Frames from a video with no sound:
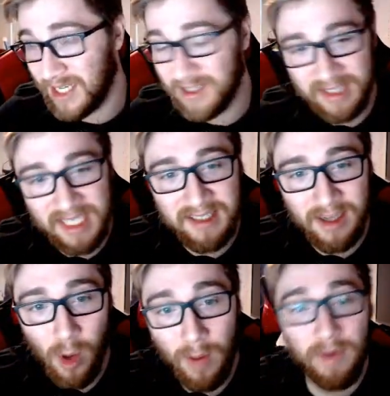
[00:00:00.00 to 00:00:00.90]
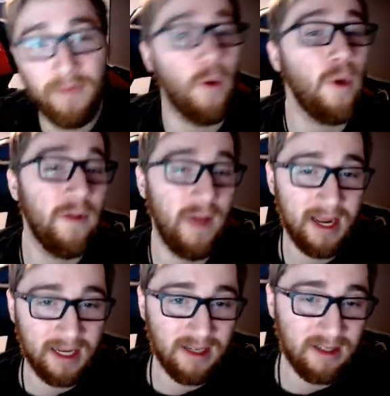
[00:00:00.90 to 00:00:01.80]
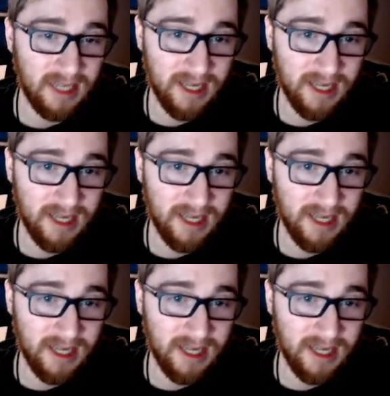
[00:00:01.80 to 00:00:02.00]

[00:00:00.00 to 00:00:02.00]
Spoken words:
and see someone before they can see